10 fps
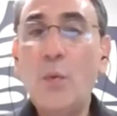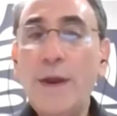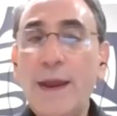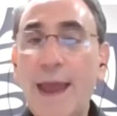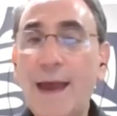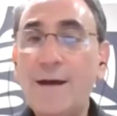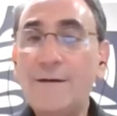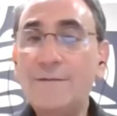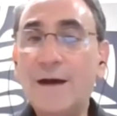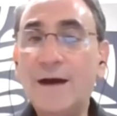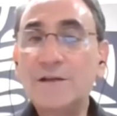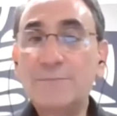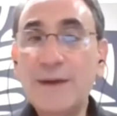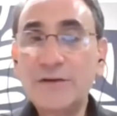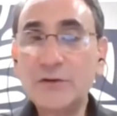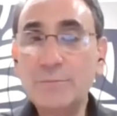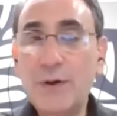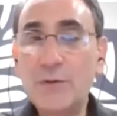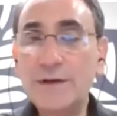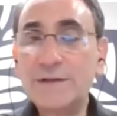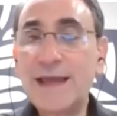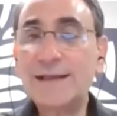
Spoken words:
We have special bonus.